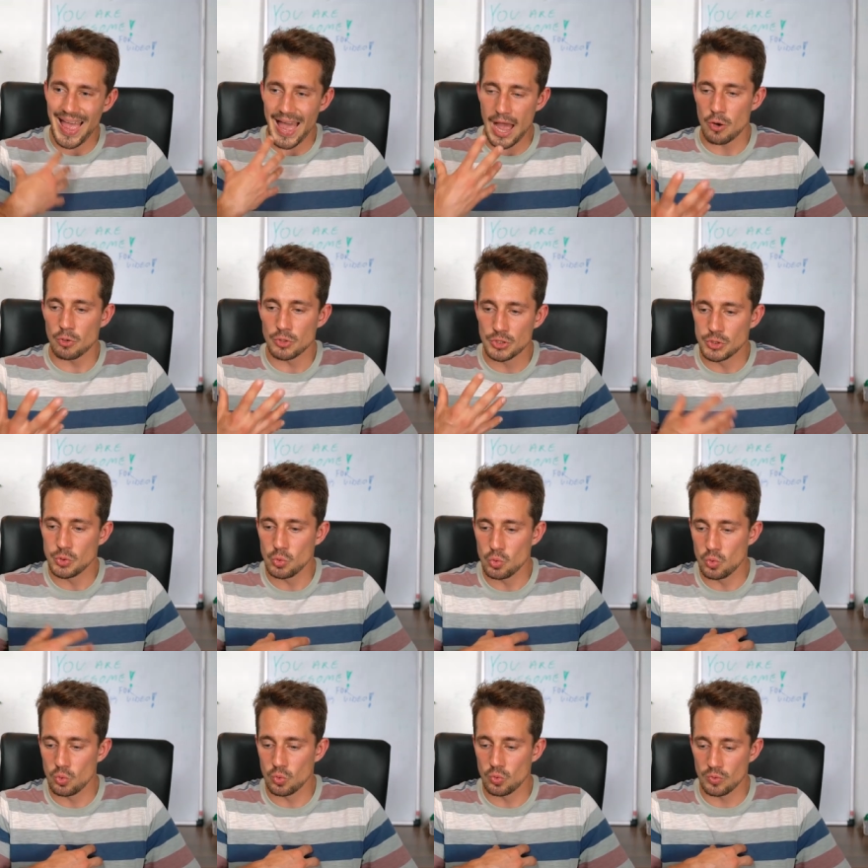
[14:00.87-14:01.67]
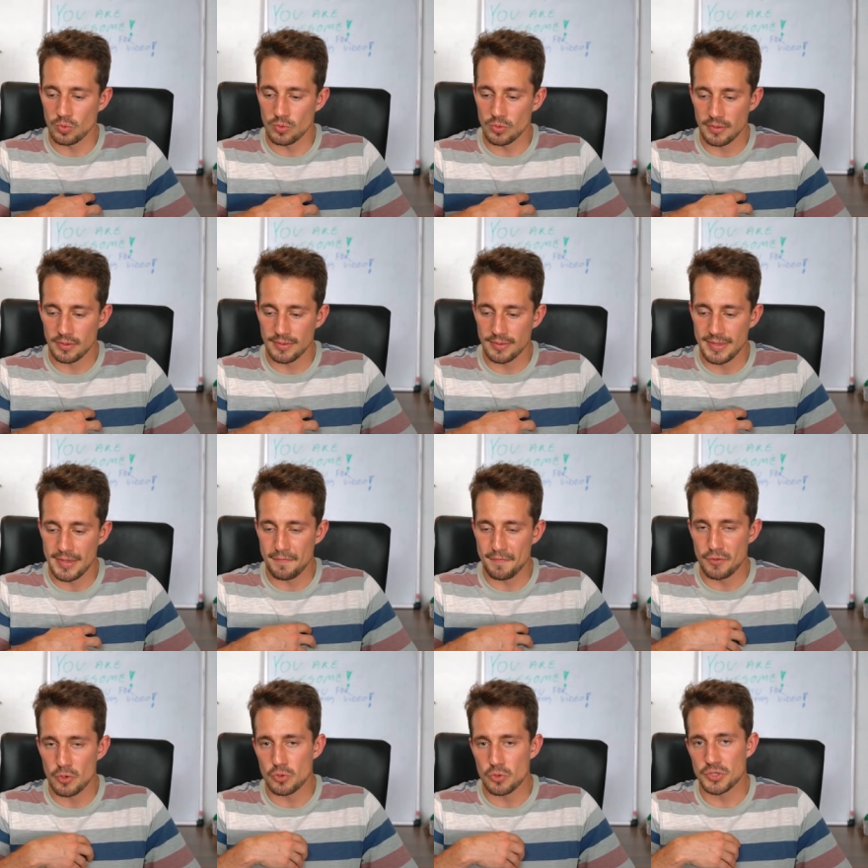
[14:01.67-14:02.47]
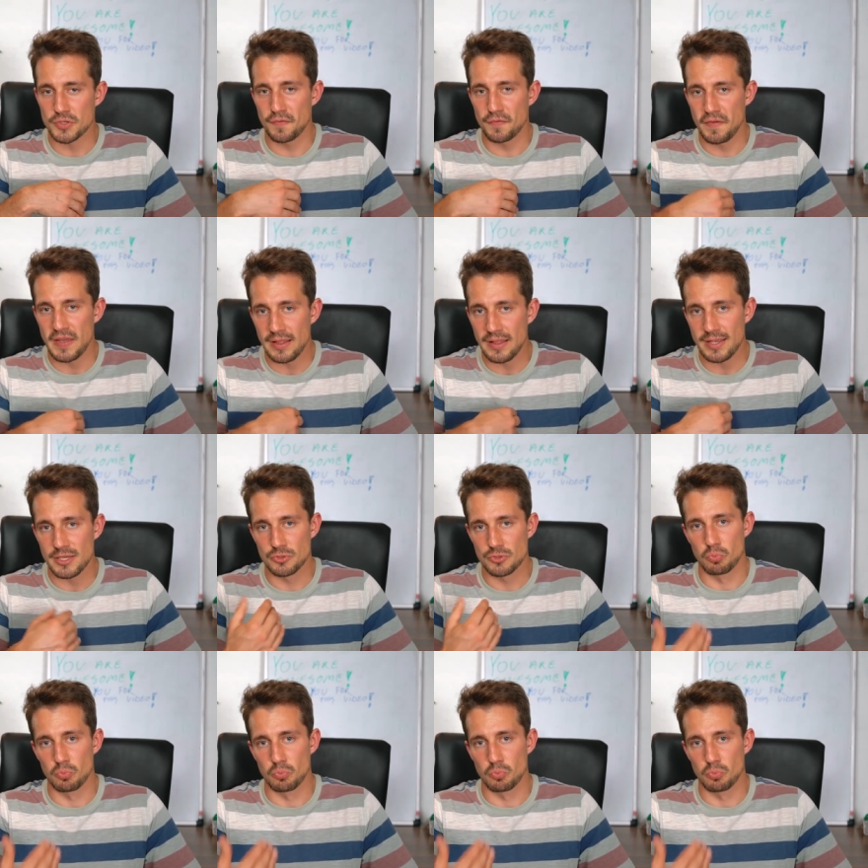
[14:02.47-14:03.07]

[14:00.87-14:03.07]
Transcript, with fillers: how to give those feelings